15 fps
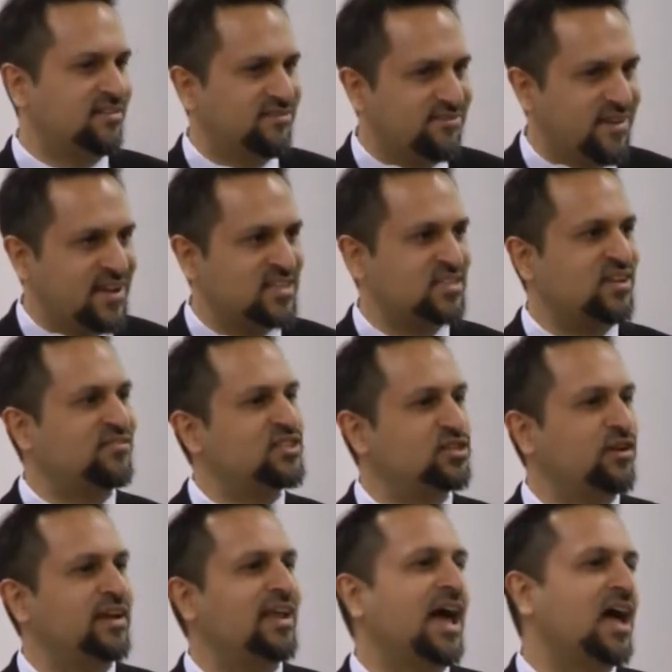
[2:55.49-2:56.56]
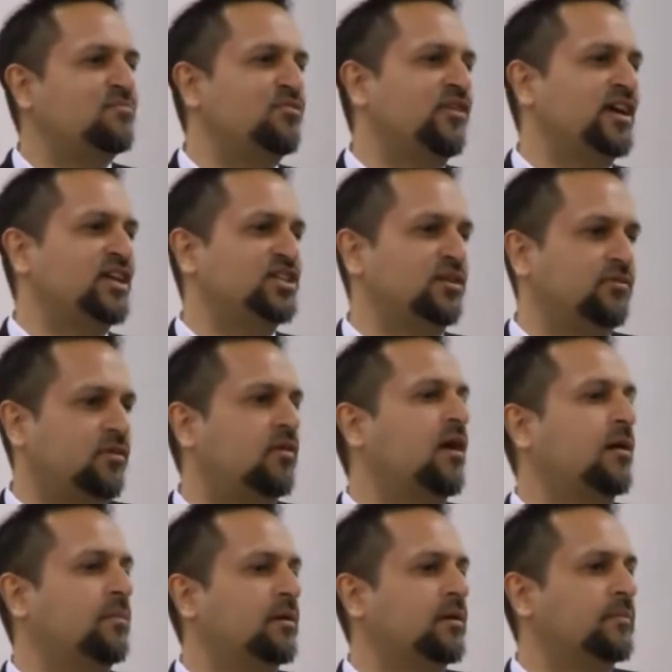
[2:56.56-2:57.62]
confessed of his great admiration for Rabi.